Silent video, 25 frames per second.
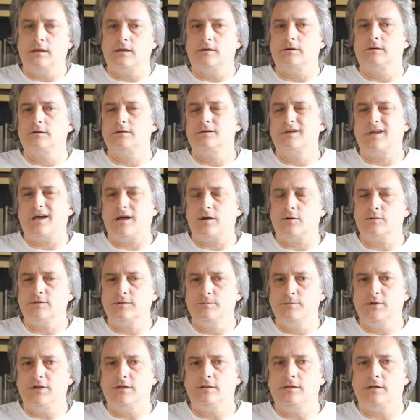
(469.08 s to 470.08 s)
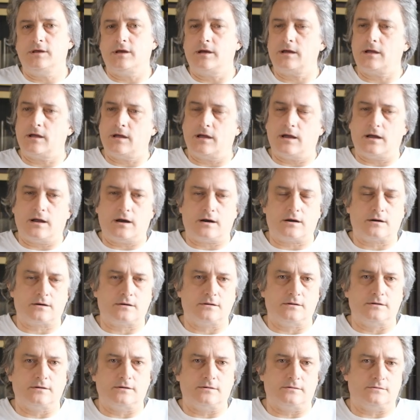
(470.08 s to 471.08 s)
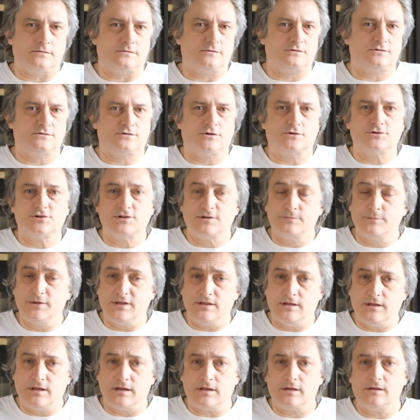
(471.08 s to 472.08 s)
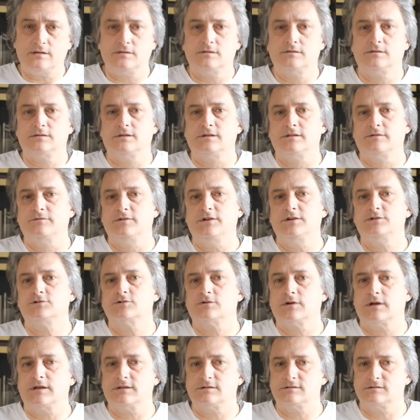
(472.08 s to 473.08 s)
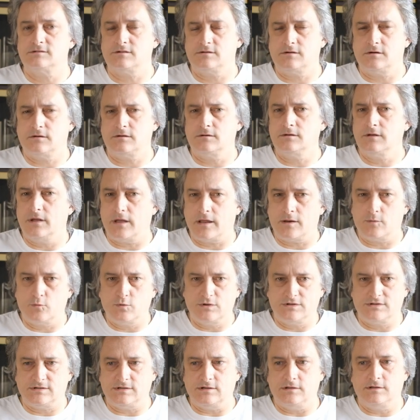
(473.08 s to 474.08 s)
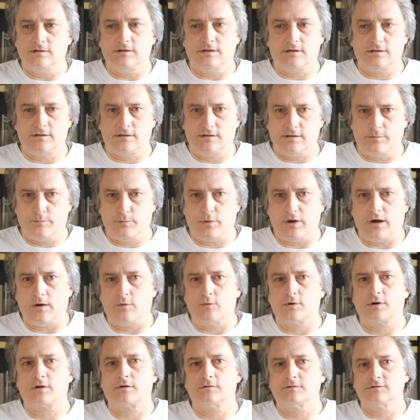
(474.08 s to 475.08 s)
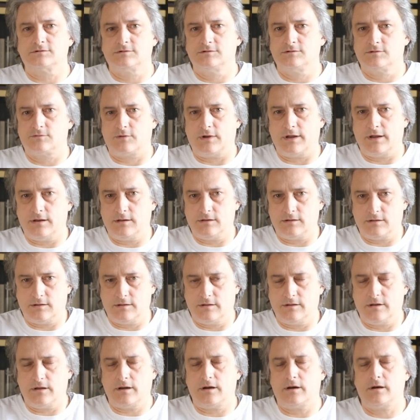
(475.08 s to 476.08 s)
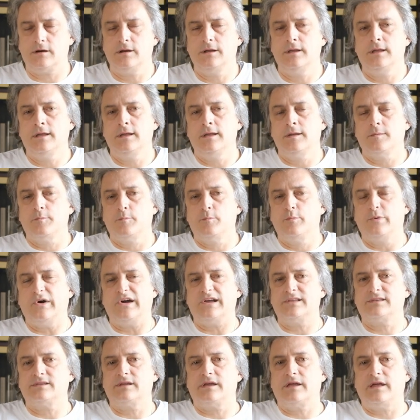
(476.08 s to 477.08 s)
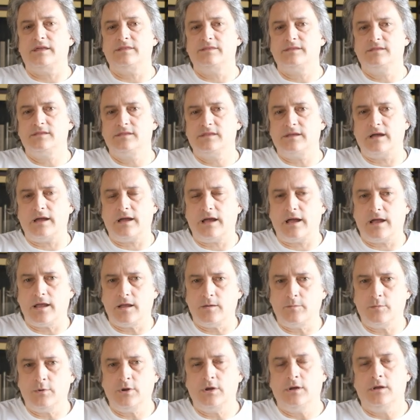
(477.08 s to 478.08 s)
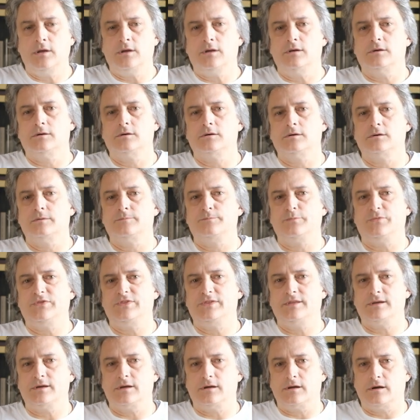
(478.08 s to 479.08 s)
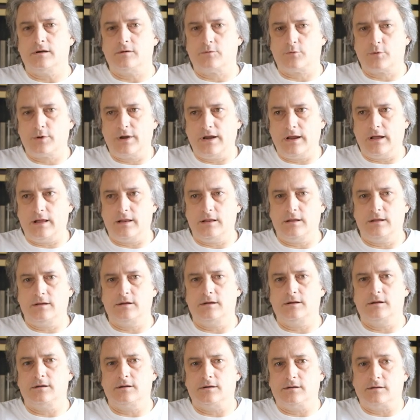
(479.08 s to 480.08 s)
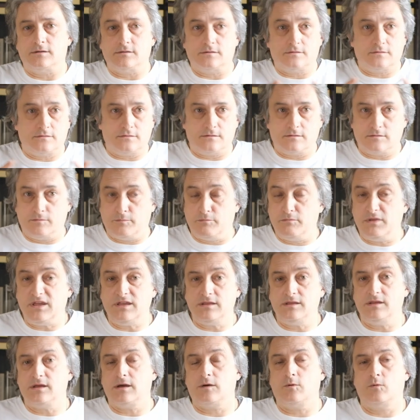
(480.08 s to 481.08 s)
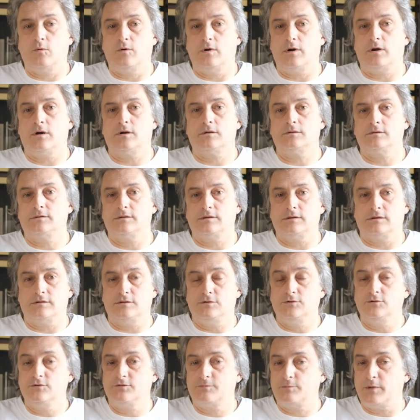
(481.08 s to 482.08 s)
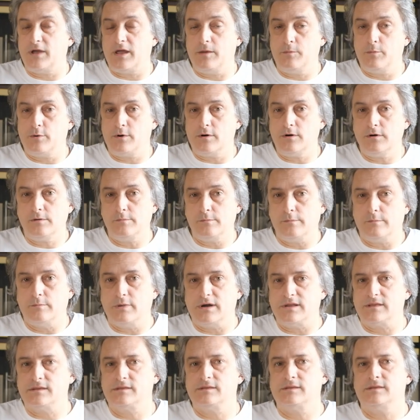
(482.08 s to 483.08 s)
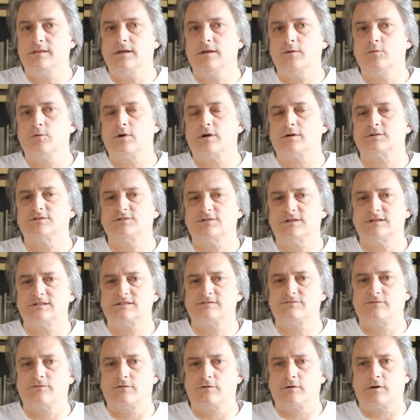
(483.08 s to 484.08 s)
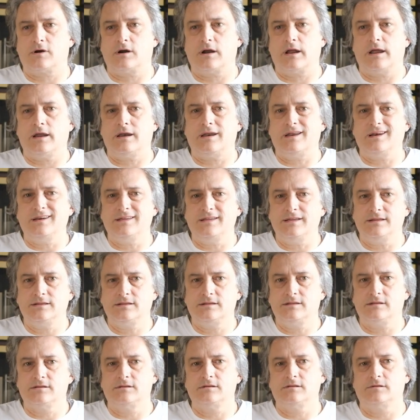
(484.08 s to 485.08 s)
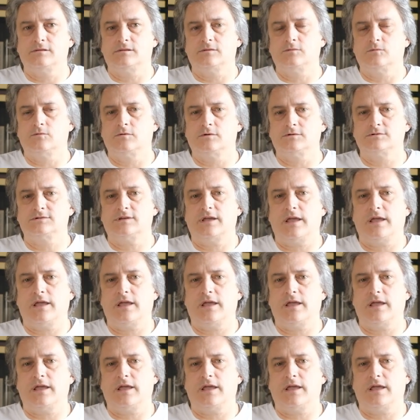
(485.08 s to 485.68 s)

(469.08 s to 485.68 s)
Now the media are social media, television and so on, and we see that the power concentrate there. But at the time, the real media were the newspaper, but they were just for an elite that was